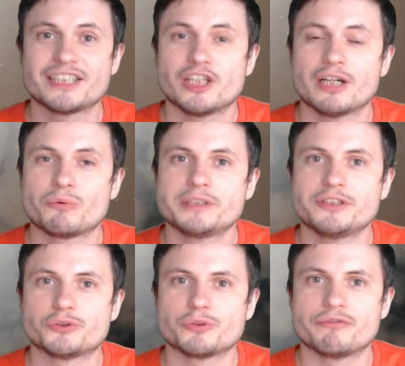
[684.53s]
not
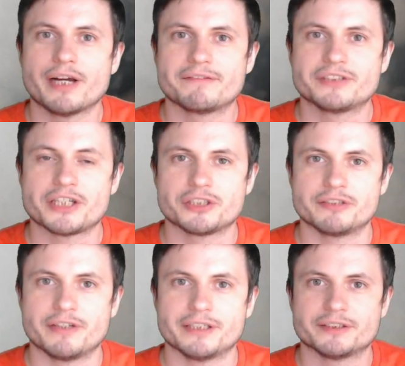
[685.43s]
really survive such an
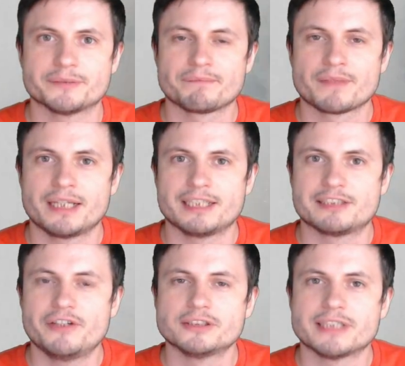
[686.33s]
event. It's
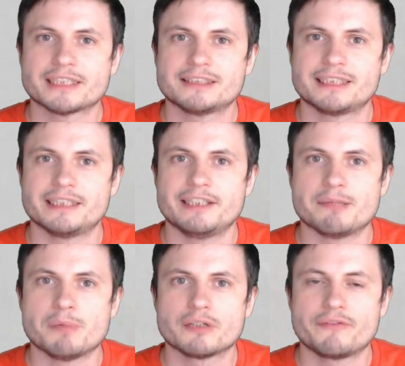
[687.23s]
very likely that the
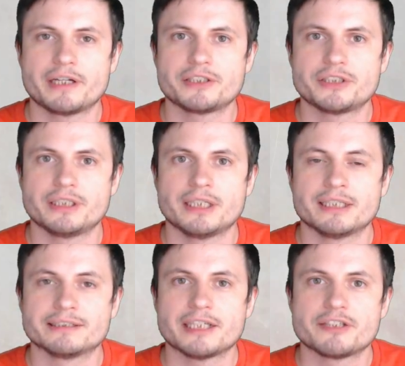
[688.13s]
amount of energy
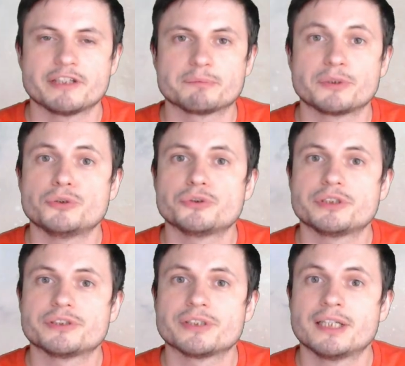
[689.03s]
such event
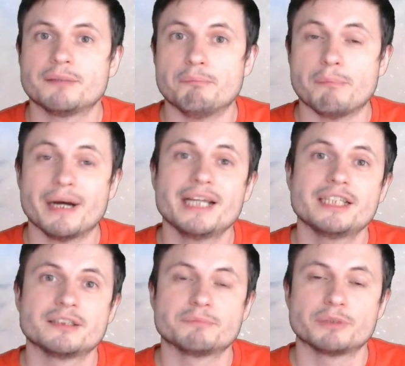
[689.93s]
produces
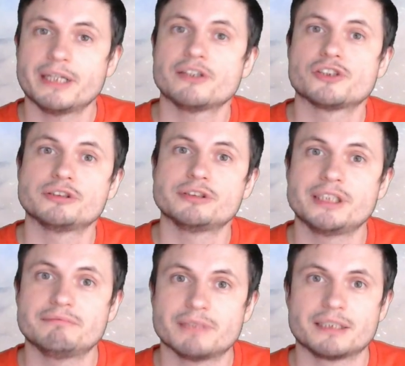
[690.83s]
might
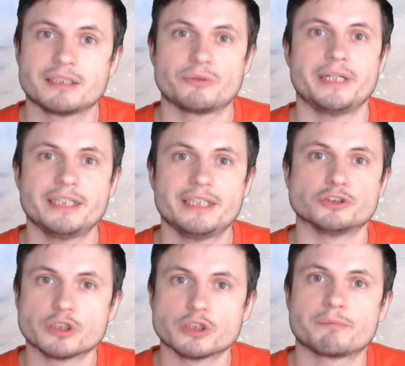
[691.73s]
potentially create a
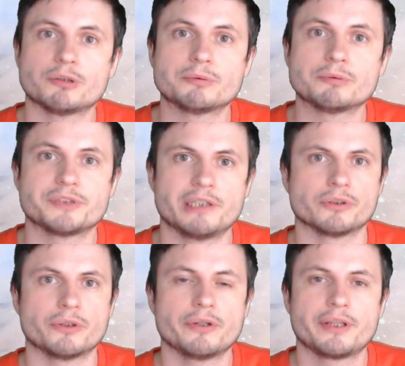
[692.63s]
lot of problems here
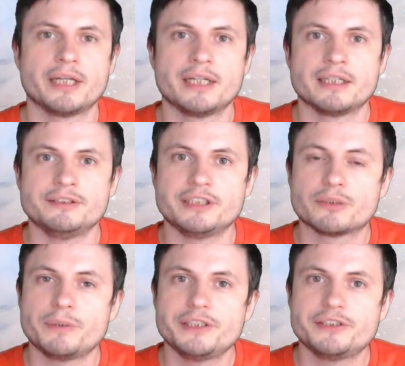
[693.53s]
on Earth,
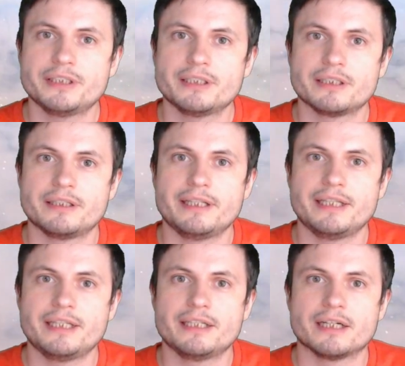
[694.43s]
decreasing
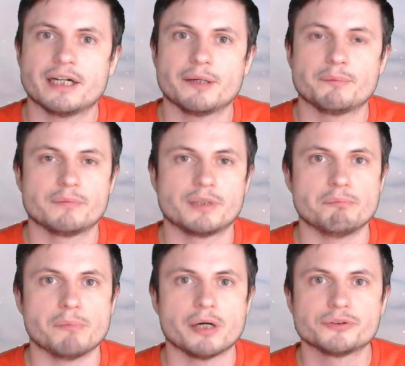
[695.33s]
the um,
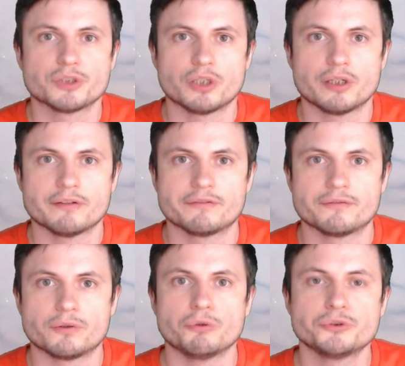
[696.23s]
amount of
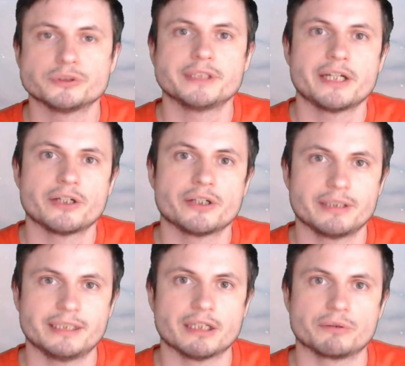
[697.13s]
ozone layer
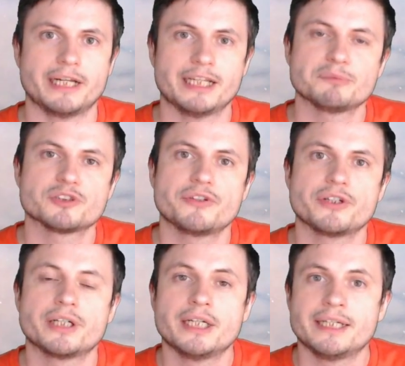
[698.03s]
in our
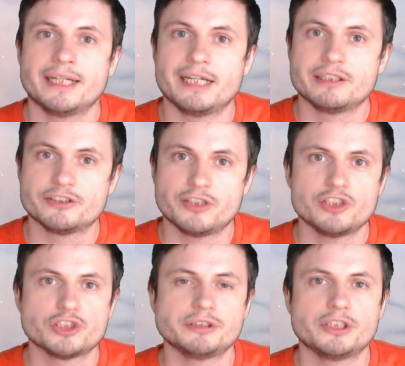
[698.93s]
atmosphere and
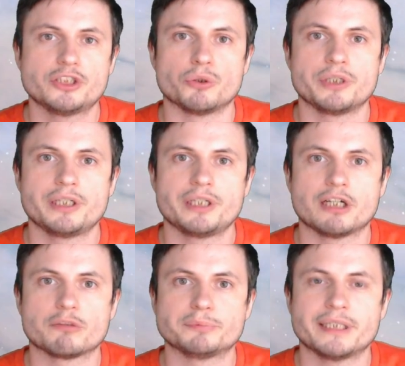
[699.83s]
essentially turning
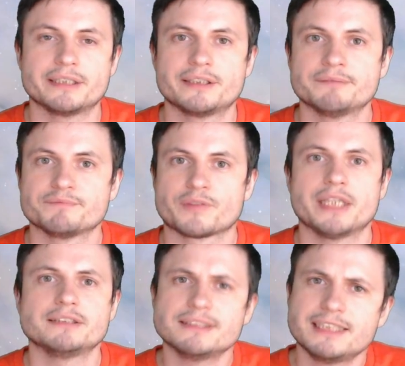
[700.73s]
our planet
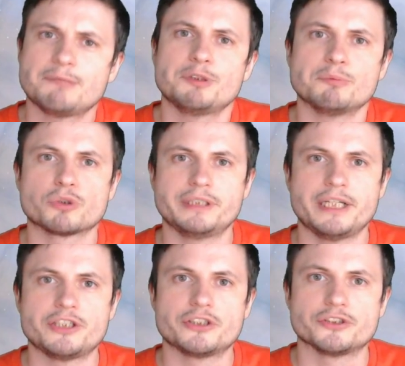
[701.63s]
a little bit more
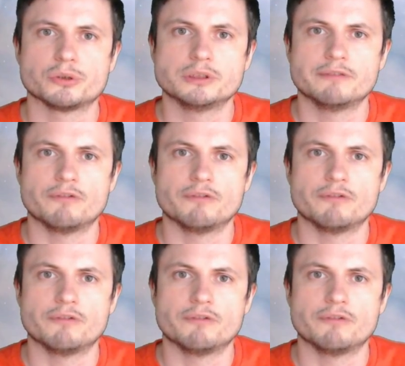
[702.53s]
dangerous to live